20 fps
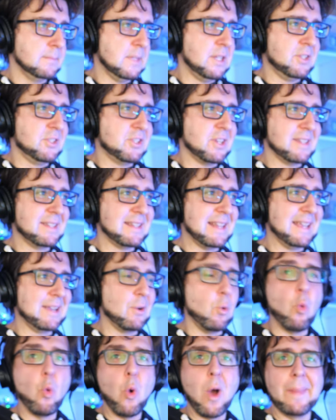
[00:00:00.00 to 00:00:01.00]
It's just like
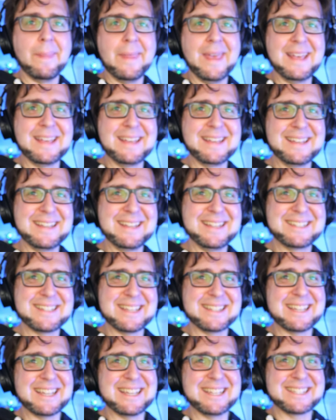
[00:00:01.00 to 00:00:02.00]
a one. It's
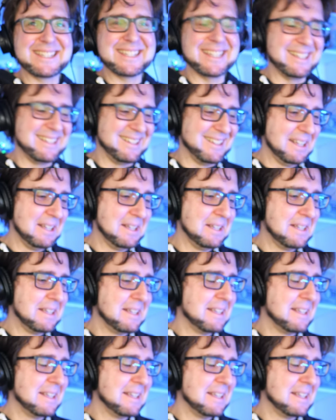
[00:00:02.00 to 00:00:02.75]
just like a single